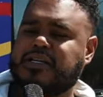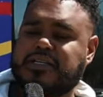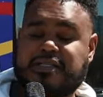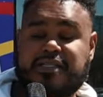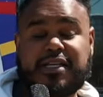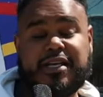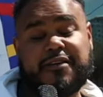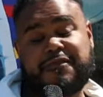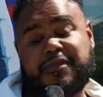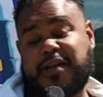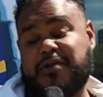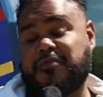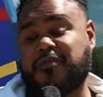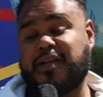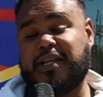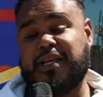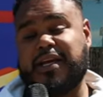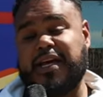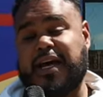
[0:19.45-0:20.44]
see if they
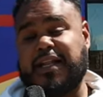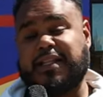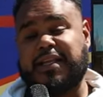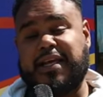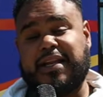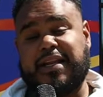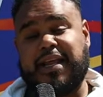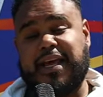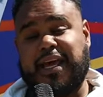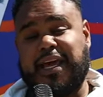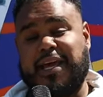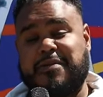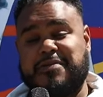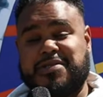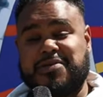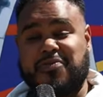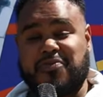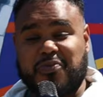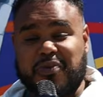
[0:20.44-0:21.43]
really got that name
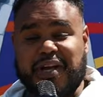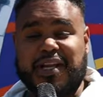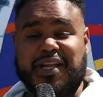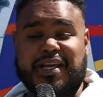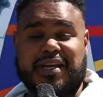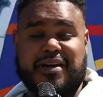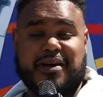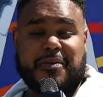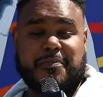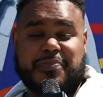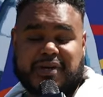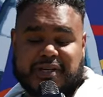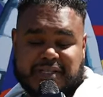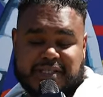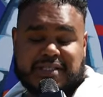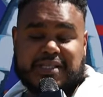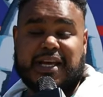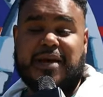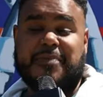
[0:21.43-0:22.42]
to really come put a
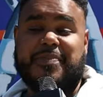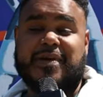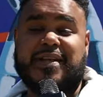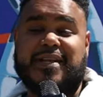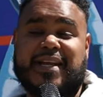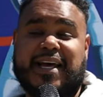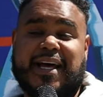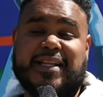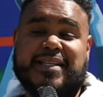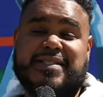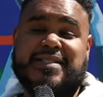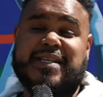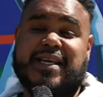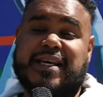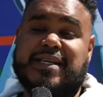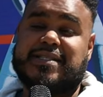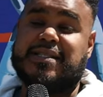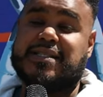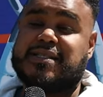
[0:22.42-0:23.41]
stamp in Dallas,
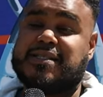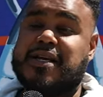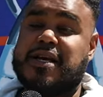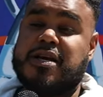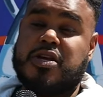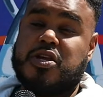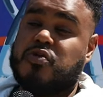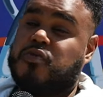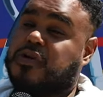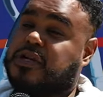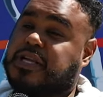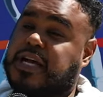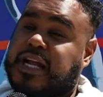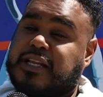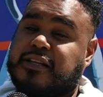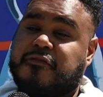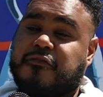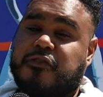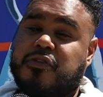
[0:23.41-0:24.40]
Texas. You with
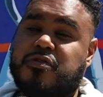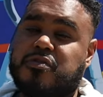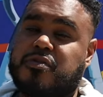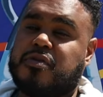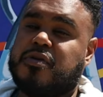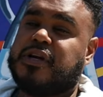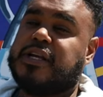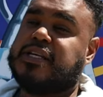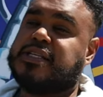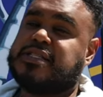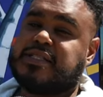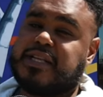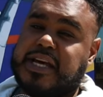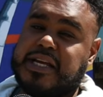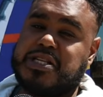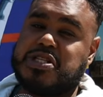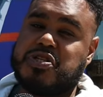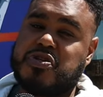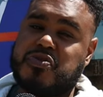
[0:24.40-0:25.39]
Dallas Food Critics,
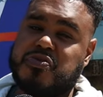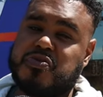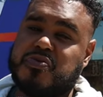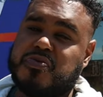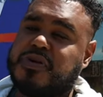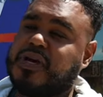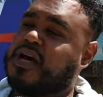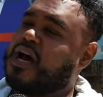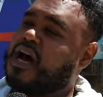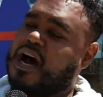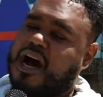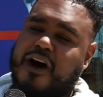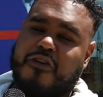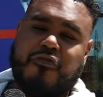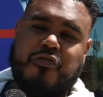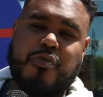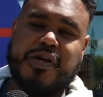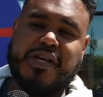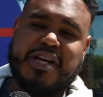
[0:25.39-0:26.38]
stay tuned.
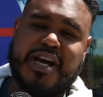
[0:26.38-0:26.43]
Off we